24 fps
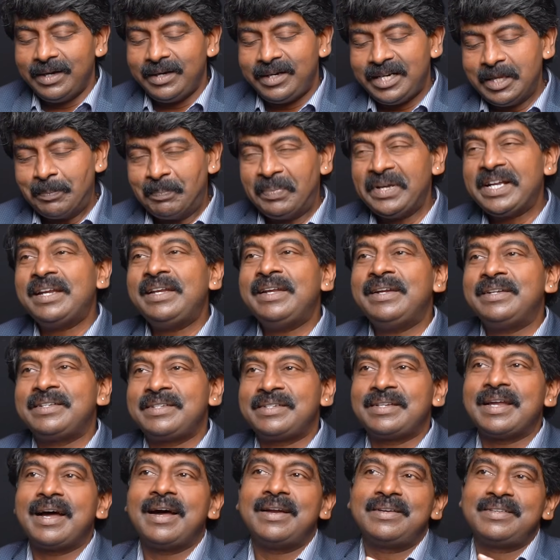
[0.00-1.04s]
Typically, it
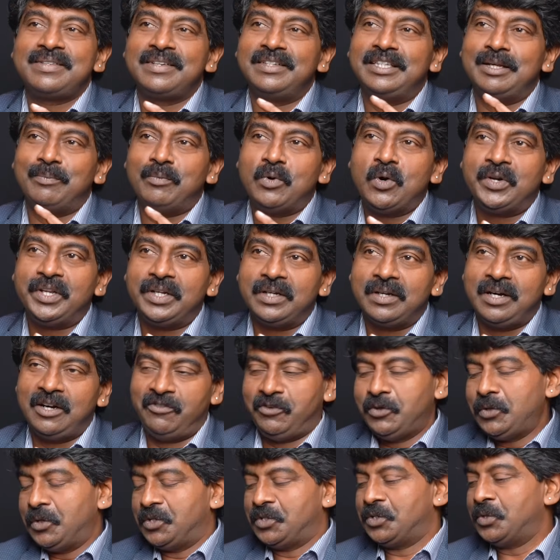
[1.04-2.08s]
starts in the morning.
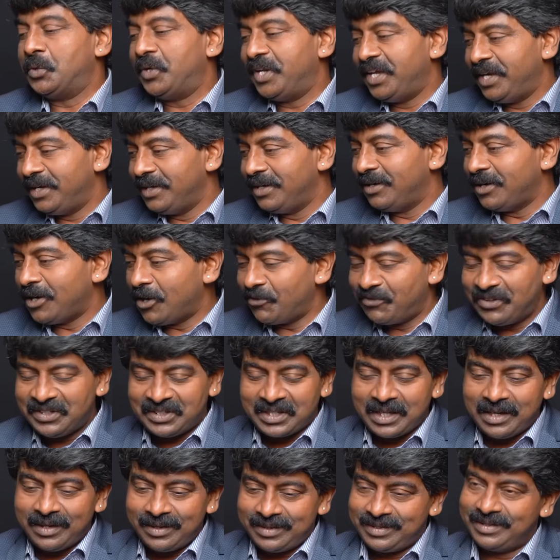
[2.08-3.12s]
Of course, today,
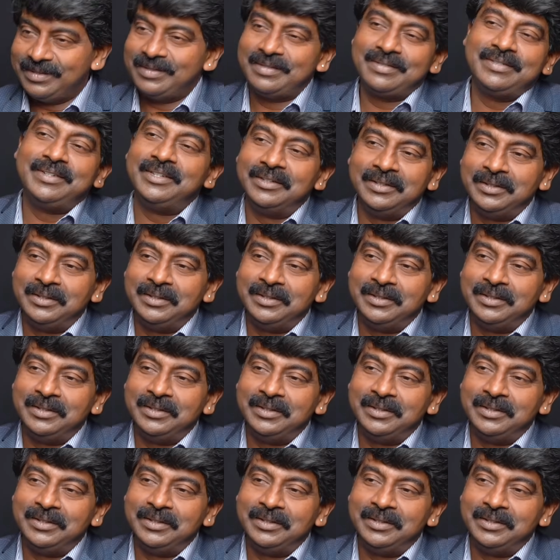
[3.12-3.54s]
office hours is,